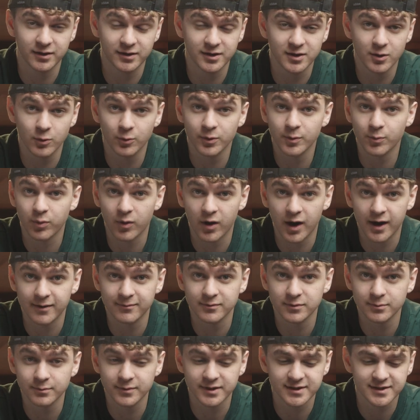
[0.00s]
The only
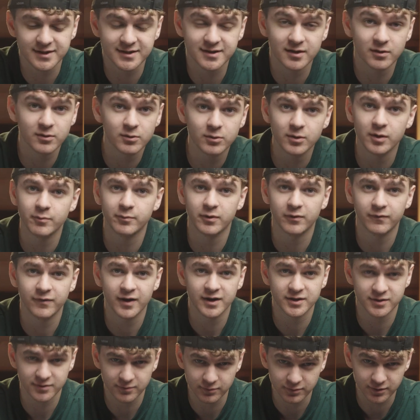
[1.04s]
problem is it's a little
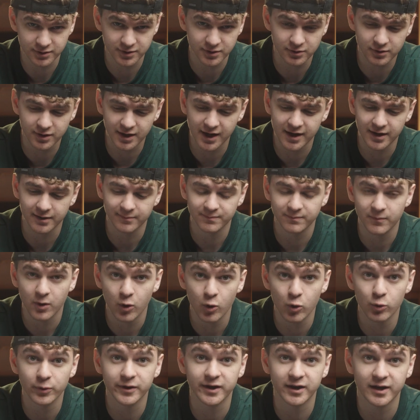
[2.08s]
unprofessional because you're kind of
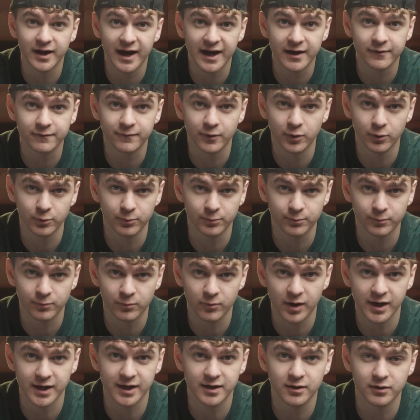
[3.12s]
holding an iPhone
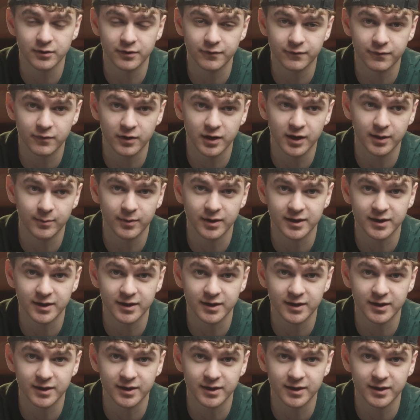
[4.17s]
right here in the frame,